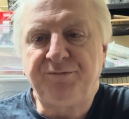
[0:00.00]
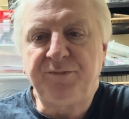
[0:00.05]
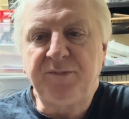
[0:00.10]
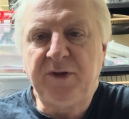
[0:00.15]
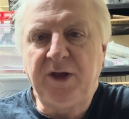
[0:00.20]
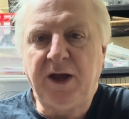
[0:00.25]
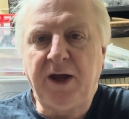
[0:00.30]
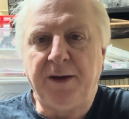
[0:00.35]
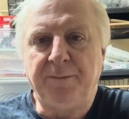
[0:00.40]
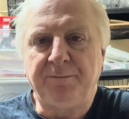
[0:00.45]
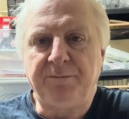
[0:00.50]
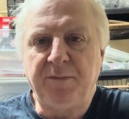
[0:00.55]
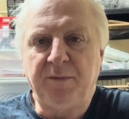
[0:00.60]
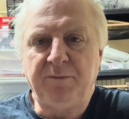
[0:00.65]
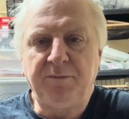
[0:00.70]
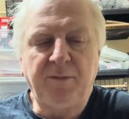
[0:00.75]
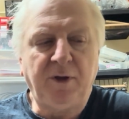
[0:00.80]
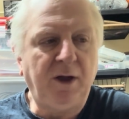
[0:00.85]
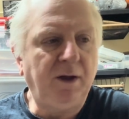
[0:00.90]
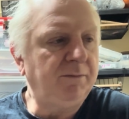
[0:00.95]
yeah,
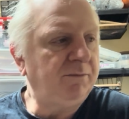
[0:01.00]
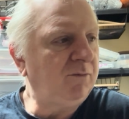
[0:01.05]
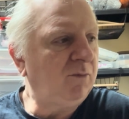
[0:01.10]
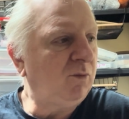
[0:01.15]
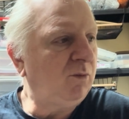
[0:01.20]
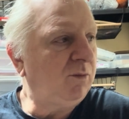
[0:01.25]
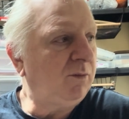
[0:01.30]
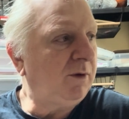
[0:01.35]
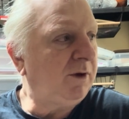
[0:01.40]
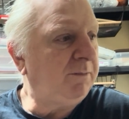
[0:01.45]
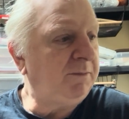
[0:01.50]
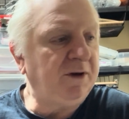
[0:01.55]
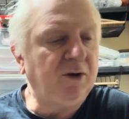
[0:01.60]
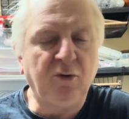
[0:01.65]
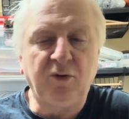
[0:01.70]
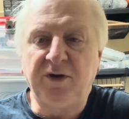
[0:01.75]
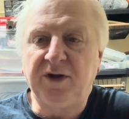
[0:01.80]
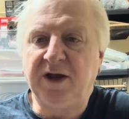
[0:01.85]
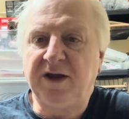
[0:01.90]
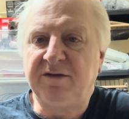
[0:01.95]
it'd be
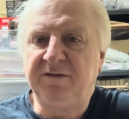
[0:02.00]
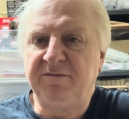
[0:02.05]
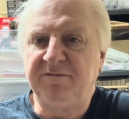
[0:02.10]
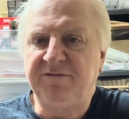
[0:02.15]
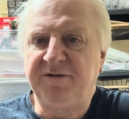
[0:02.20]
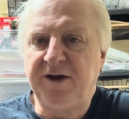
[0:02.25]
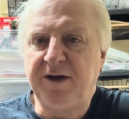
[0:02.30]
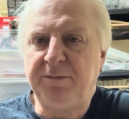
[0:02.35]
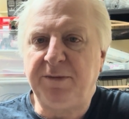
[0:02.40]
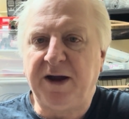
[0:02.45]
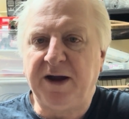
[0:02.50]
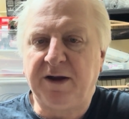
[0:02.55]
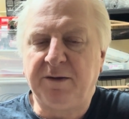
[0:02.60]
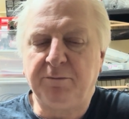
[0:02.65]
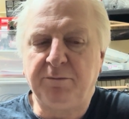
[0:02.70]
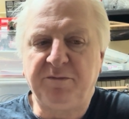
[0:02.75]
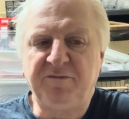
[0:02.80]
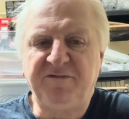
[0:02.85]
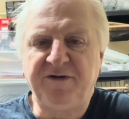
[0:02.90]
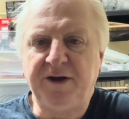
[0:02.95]
good to get some feedback.
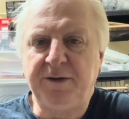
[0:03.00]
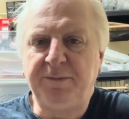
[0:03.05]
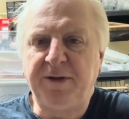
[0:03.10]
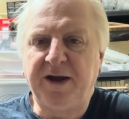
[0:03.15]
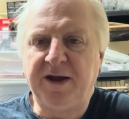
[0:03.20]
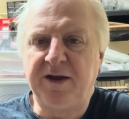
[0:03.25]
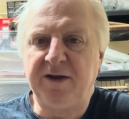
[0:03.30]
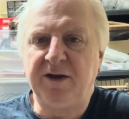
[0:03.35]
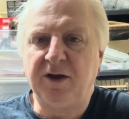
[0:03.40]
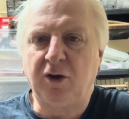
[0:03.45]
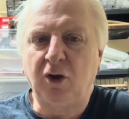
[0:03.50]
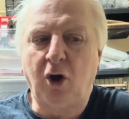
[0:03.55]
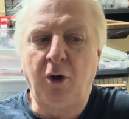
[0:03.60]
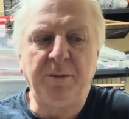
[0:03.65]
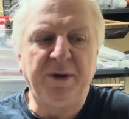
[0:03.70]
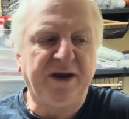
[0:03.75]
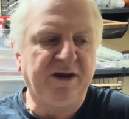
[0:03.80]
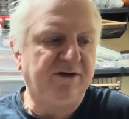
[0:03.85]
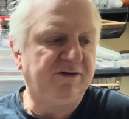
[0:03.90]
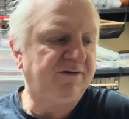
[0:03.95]
Feedback in the
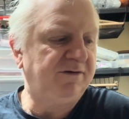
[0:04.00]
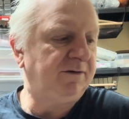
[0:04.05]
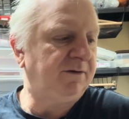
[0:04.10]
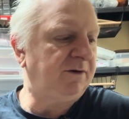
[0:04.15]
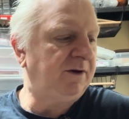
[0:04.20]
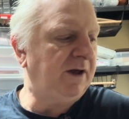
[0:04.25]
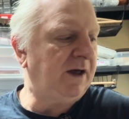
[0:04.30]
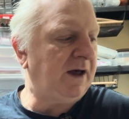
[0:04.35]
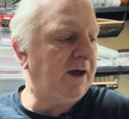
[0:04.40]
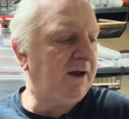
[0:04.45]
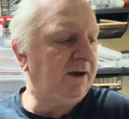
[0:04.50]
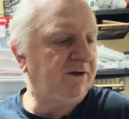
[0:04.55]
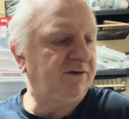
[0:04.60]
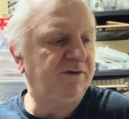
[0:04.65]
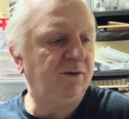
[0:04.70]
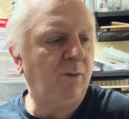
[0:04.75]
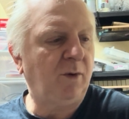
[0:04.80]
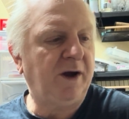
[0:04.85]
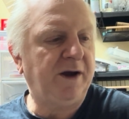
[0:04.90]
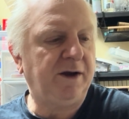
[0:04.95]
comments is
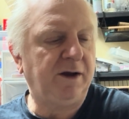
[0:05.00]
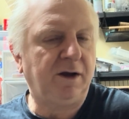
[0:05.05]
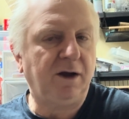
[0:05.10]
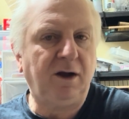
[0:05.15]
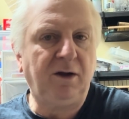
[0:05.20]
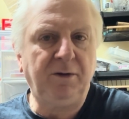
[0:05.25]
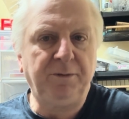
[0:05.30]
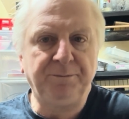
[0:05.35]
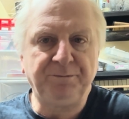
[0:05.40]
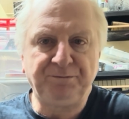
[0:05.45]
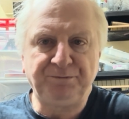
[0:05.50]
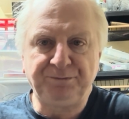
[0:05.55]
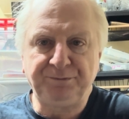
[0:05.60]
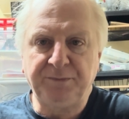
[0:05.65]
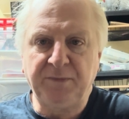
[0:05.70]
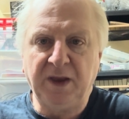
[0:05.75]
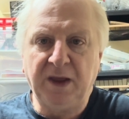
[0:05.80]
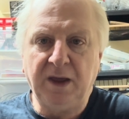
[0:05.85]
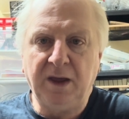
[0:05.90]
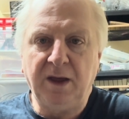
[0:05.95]
the way to go.
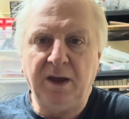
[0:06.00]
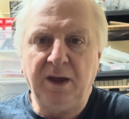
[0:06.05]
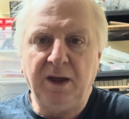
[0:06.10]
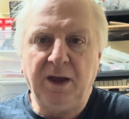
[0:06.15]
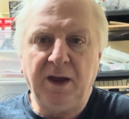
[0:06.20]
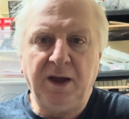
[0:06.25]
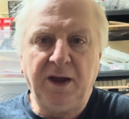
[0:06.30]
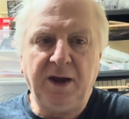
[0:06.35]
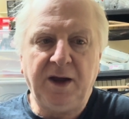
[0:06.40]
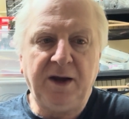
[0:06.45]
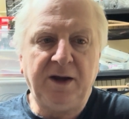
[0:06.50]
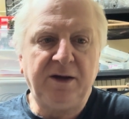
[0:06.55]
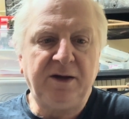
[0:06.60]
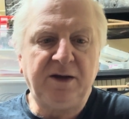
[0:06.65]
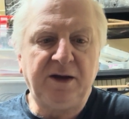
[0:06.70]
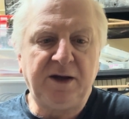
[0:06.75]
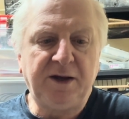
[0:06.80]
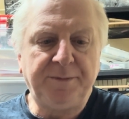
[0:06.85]
And